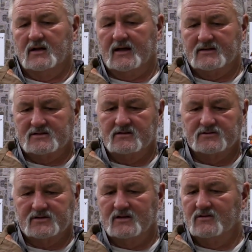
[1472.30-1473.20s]
I still
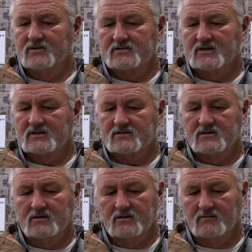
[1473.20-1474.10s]
see this as
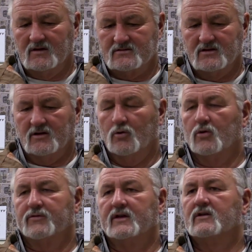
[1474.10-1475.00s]
the
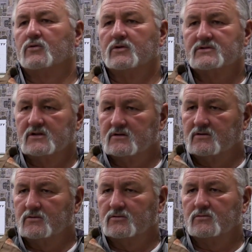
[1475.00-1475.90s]
north entrance
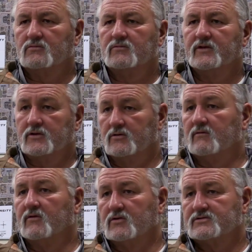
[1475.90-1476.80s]
into the
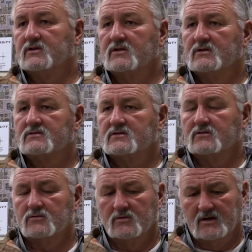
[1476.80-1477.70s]
university.
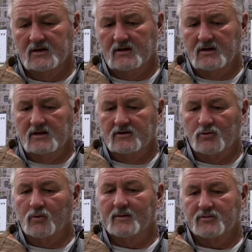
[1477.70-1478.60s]
So
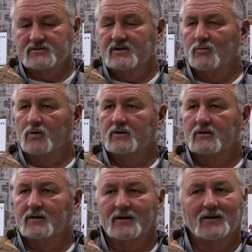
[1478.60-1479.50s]
to represent
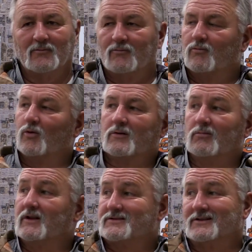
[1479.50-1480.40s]
well, and what
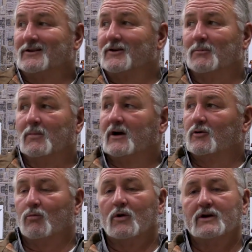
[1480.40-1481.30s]
a blessing to come by
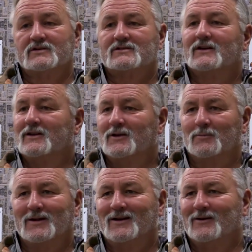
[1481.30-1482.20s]
Old Bridge
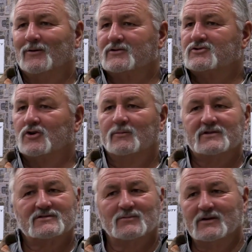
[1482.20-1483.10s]
Stadium now, and
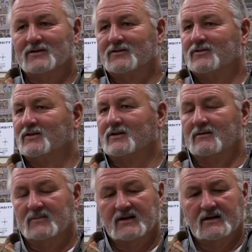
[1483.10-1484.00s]
Sherman Smith, and